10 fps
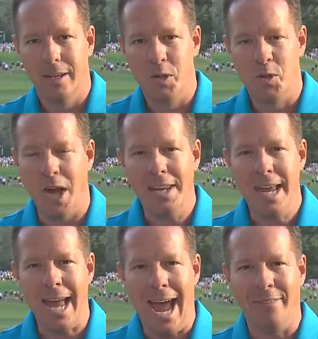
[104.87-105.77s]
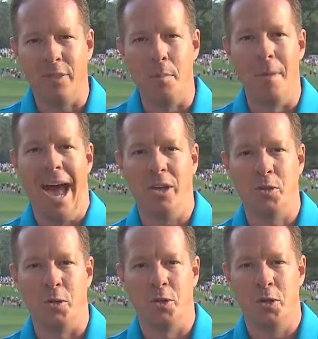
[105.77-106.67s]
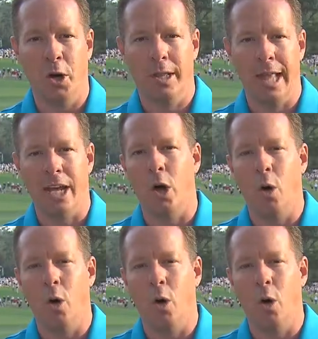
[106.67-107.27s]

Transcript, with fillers: Sunday at the Masters started like a